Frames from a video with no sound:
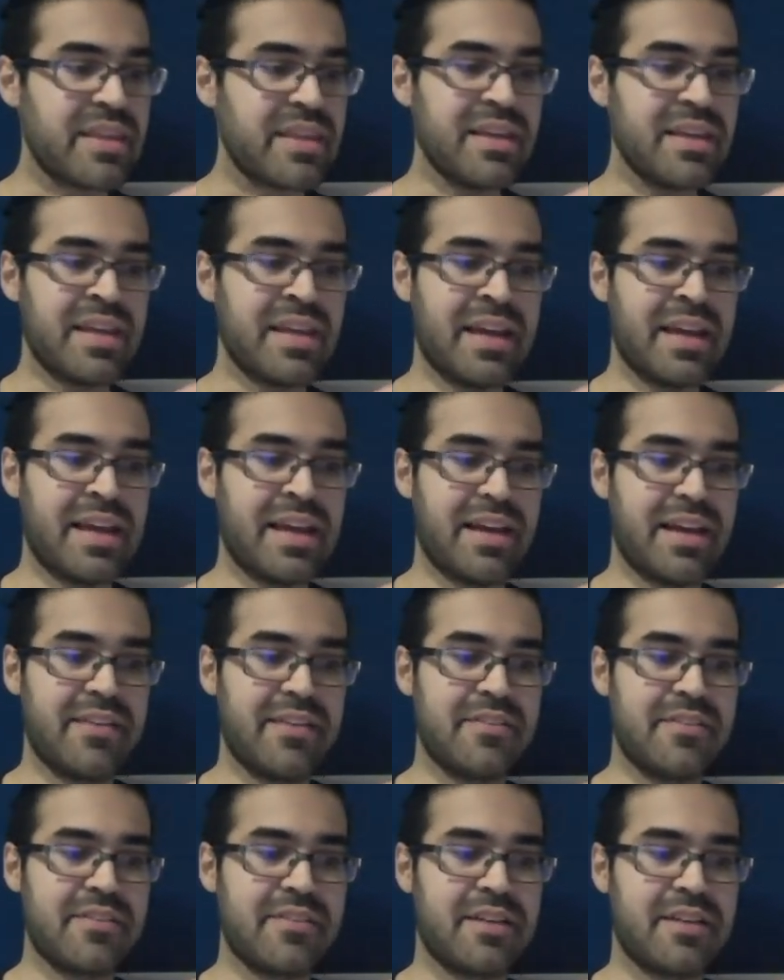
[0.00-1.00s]

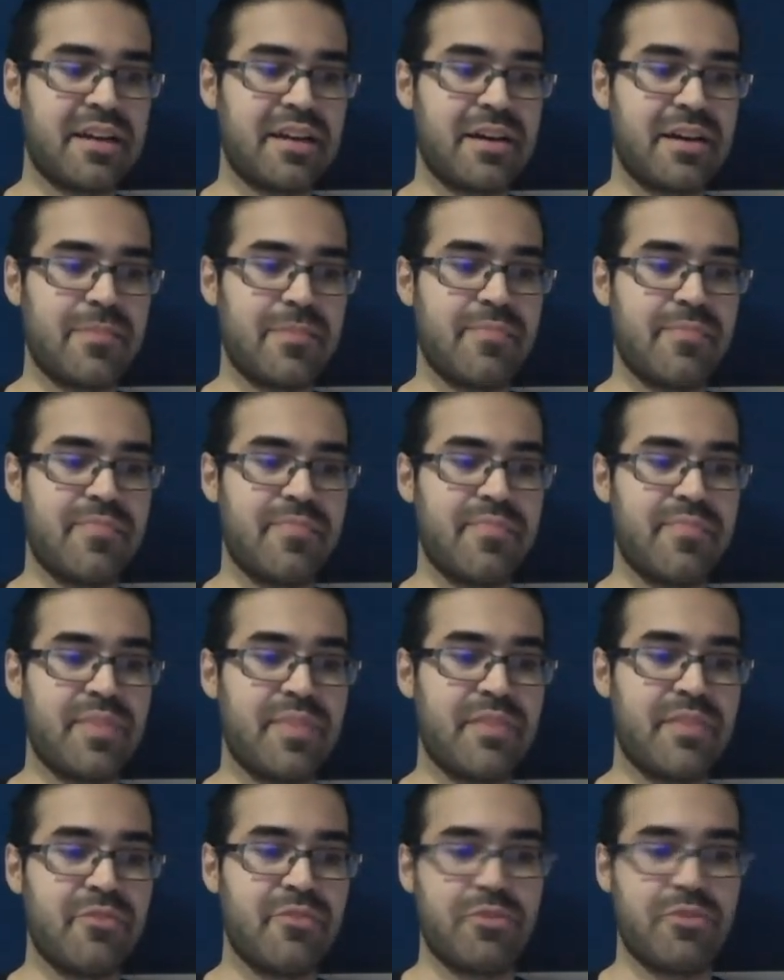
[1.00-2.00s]
And
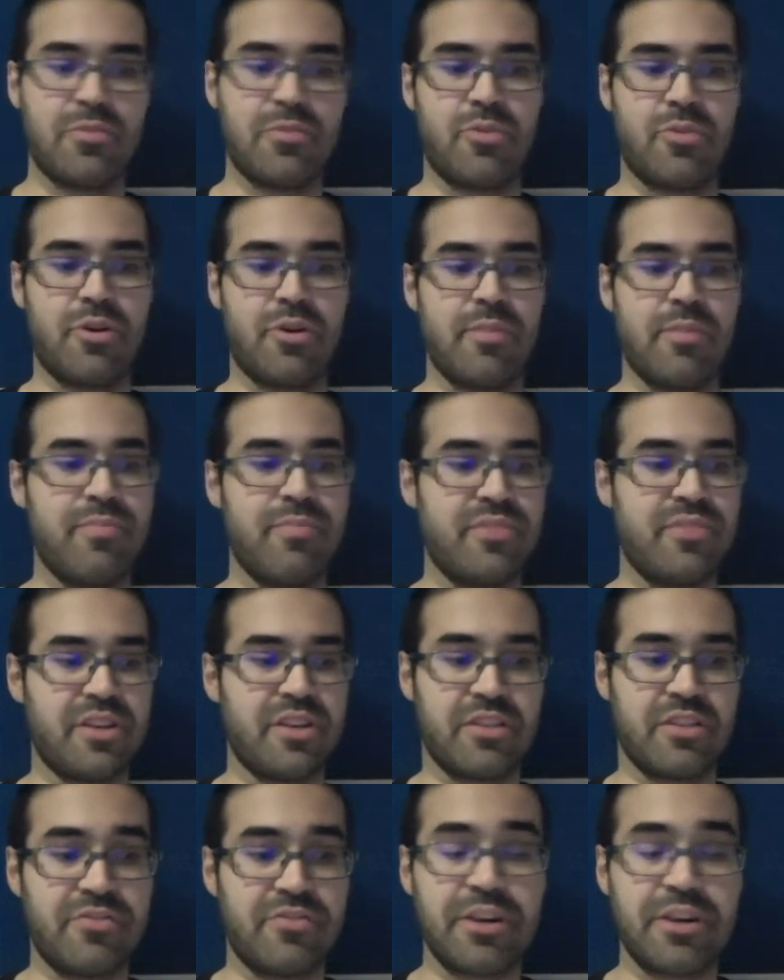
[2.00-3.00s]
furthermore, the
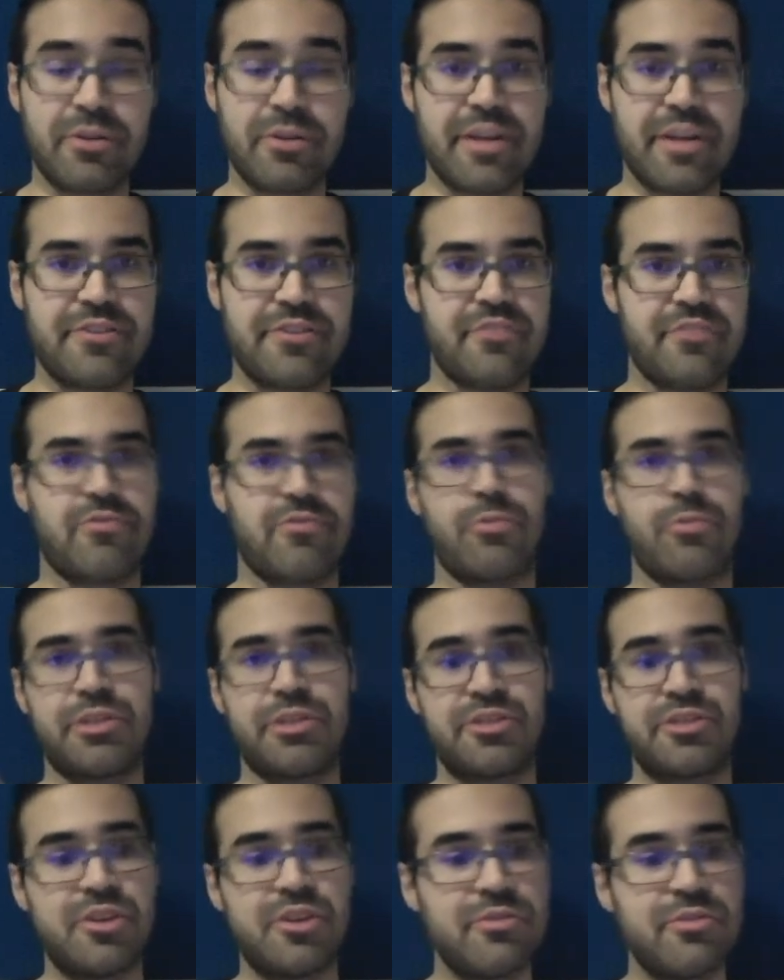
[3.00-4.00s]
configuration for
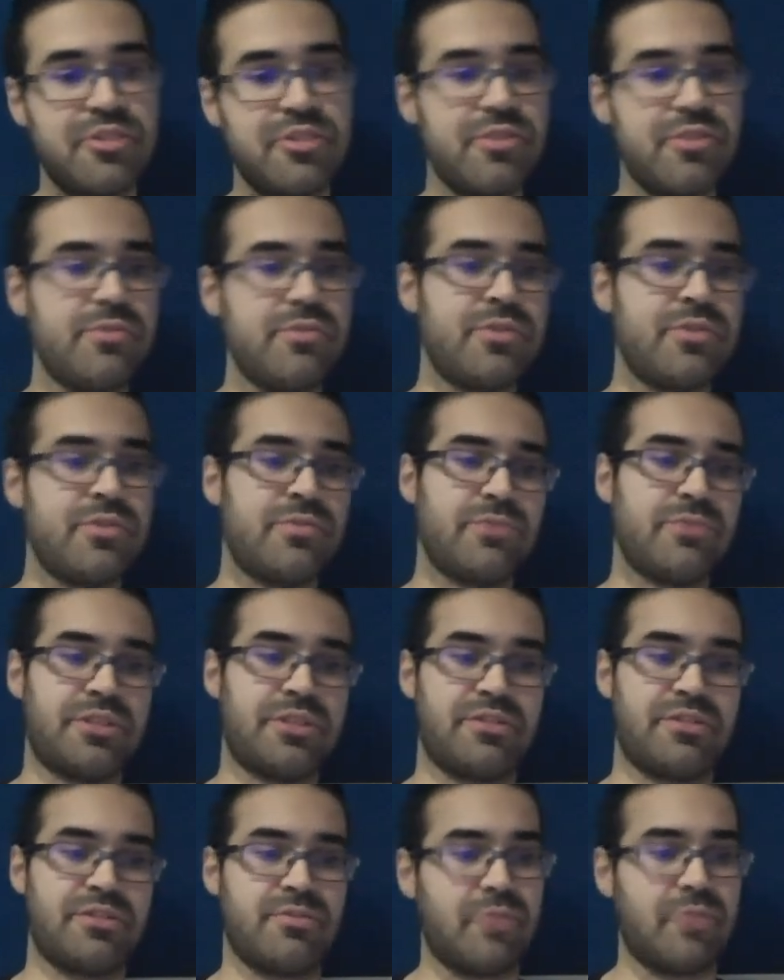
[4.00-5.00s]
which node to use and
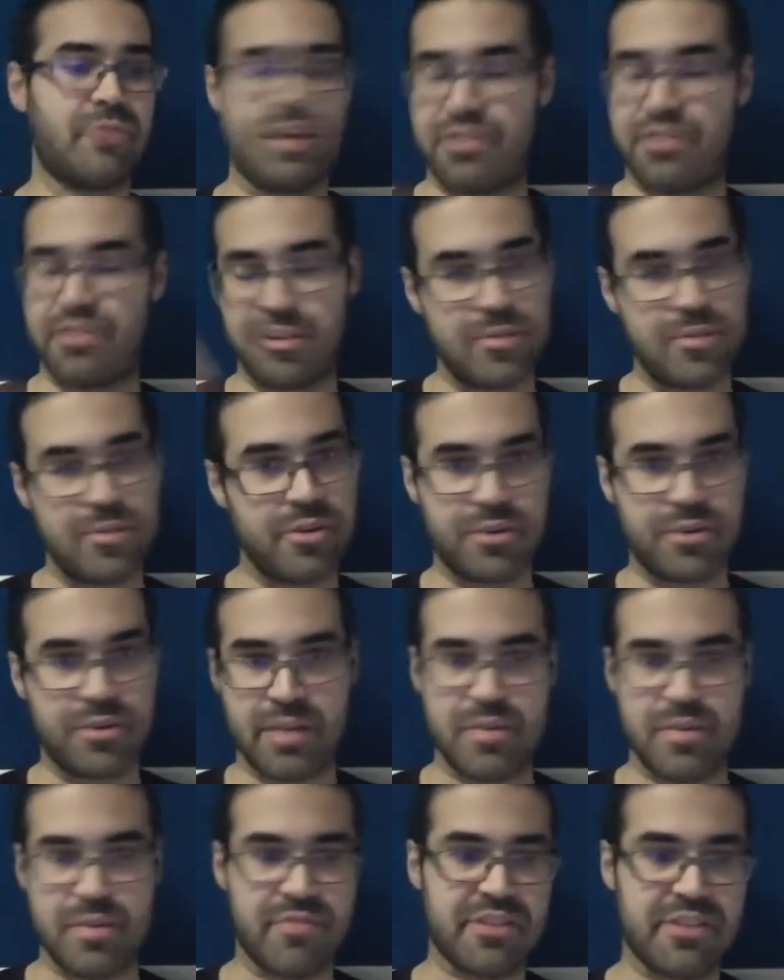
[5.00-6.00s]
which Ethereum node or
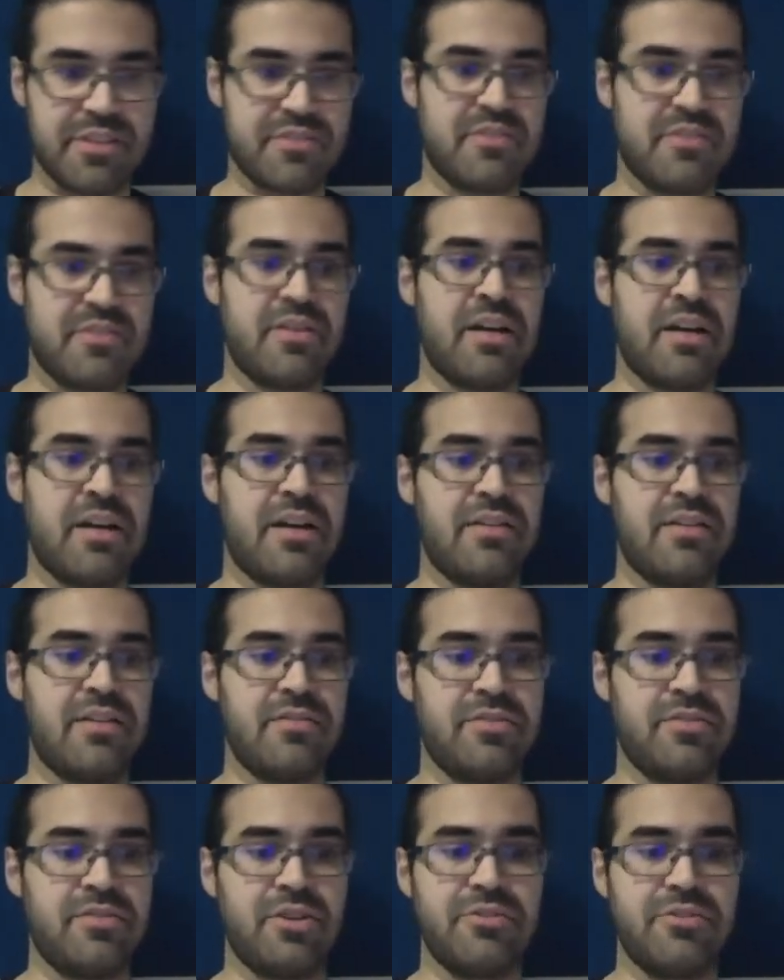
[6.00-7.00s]
IPFS
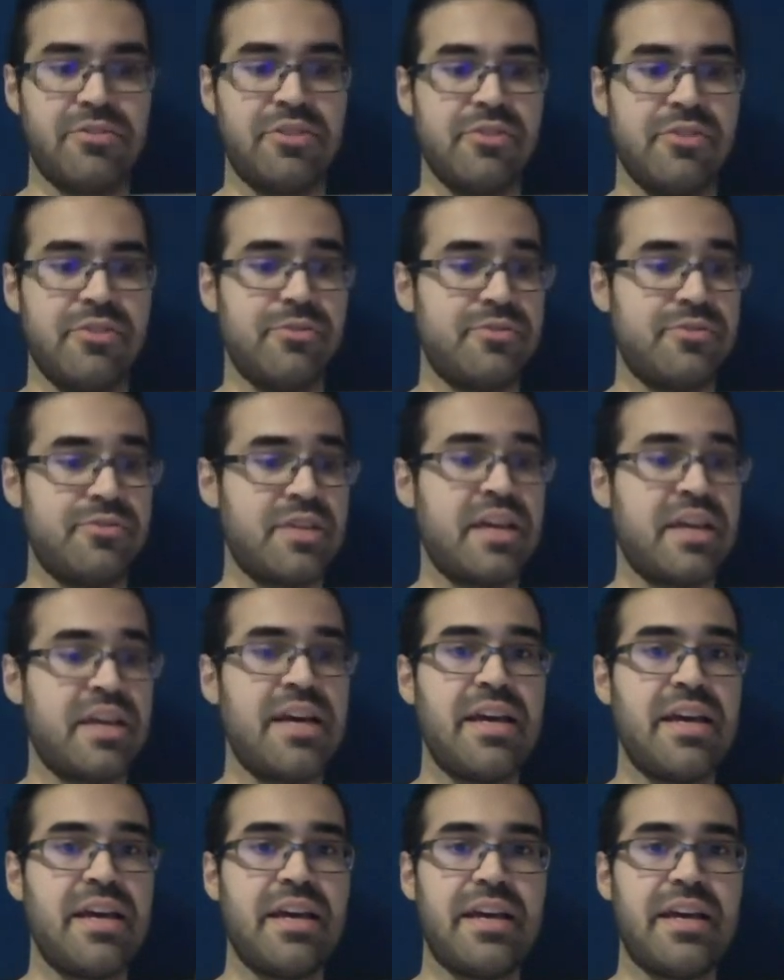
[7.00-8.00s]
node to use
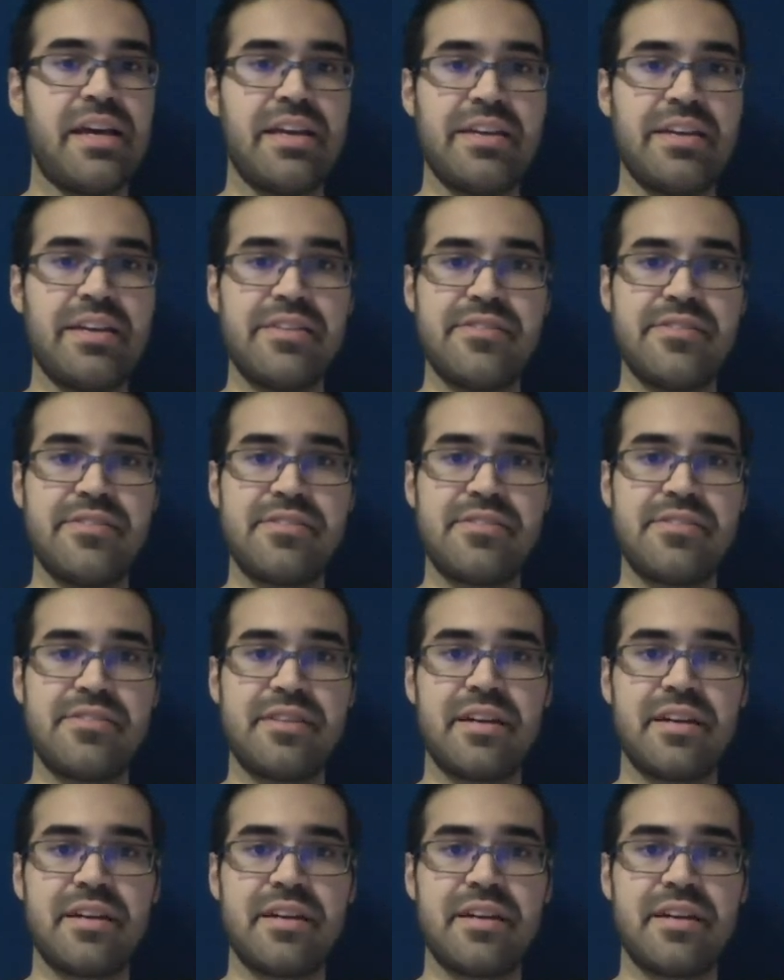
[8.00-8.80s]
is